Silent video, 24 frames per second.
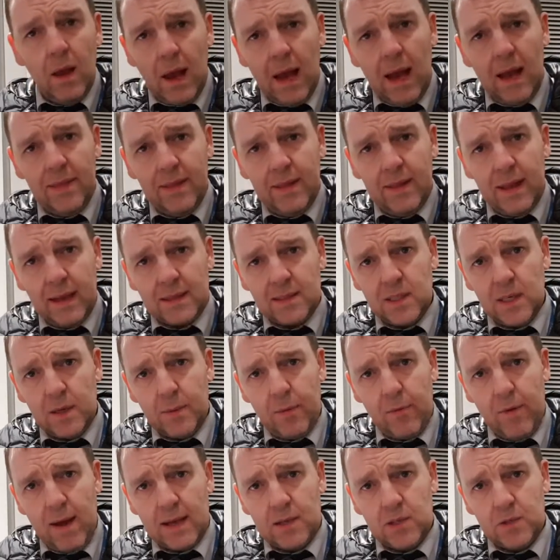I think that's going to
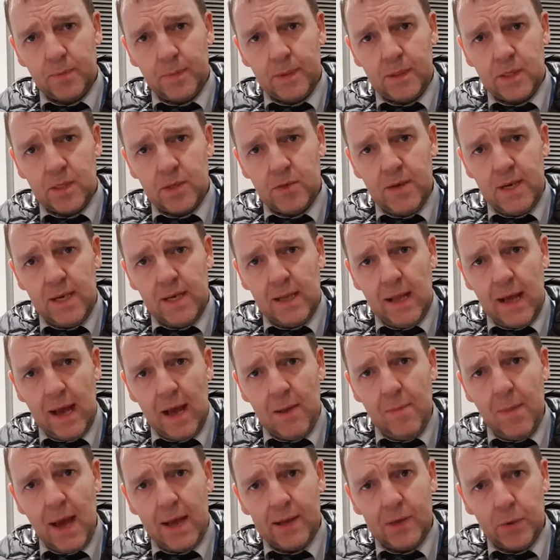be right up his street. I
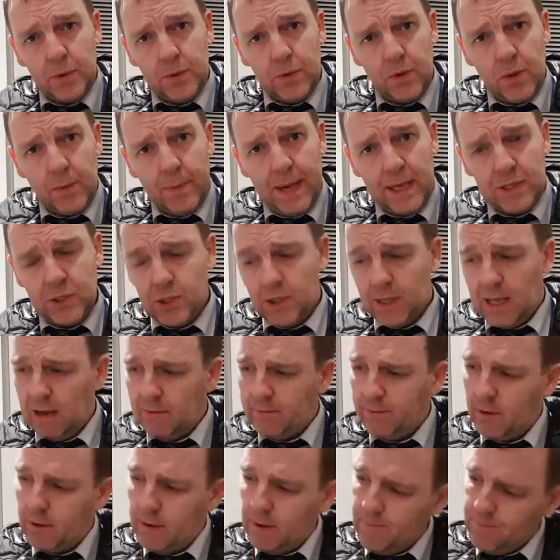might do another batch of that
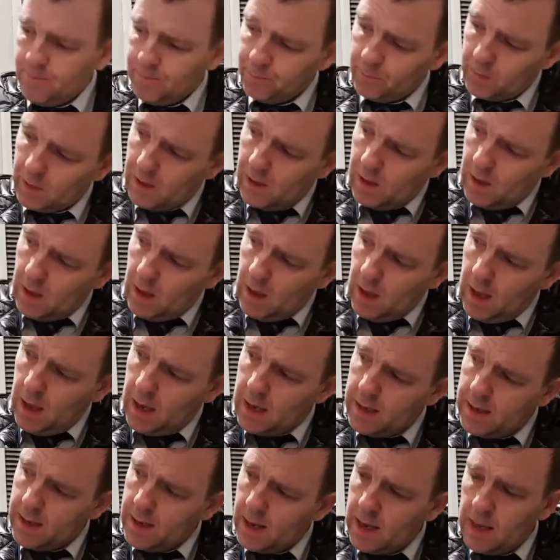for him
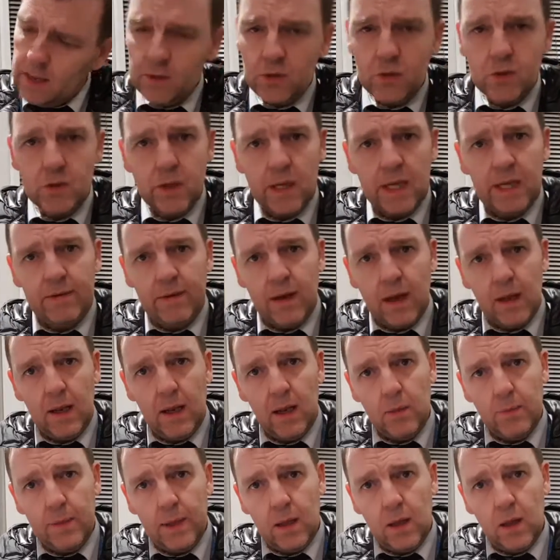and just leave it a
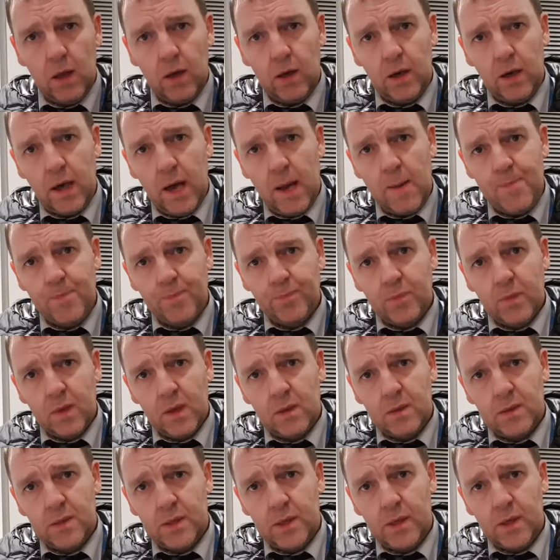little bit longer
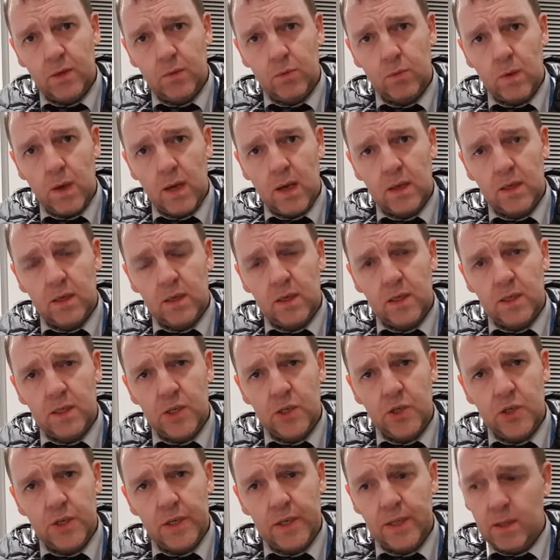to
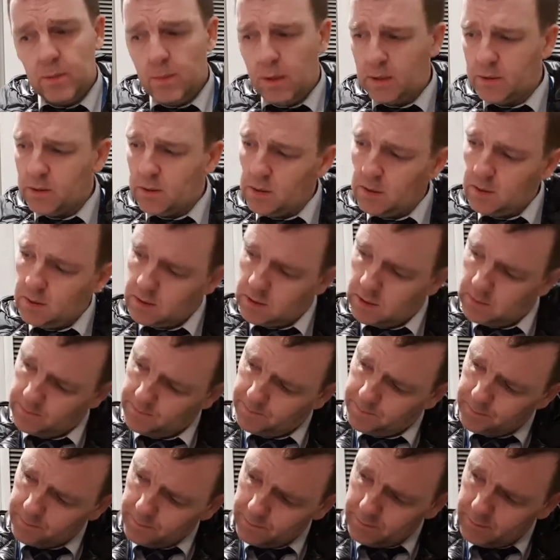condition in the bottles
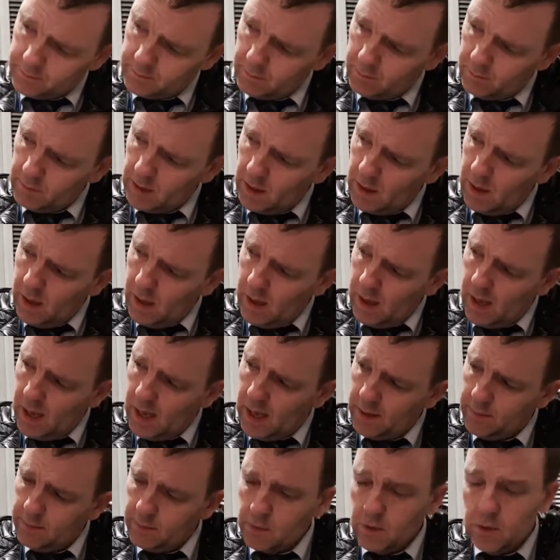
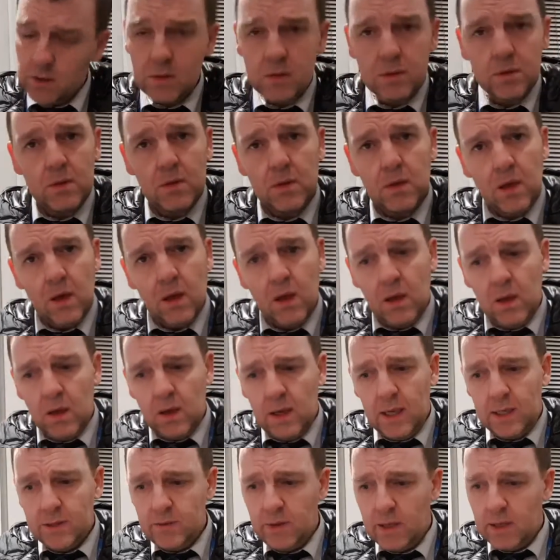because
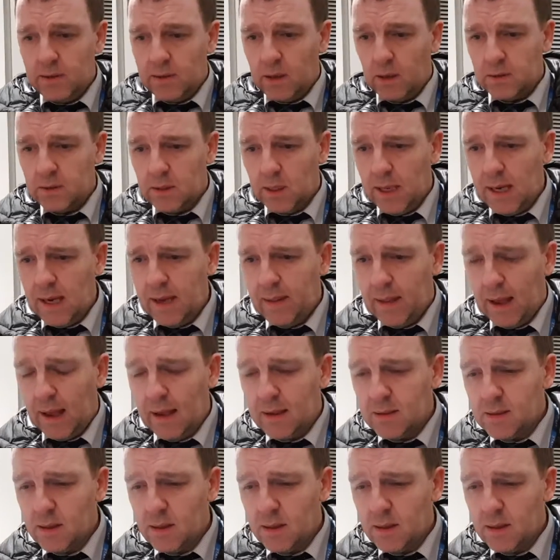he's really going to like that.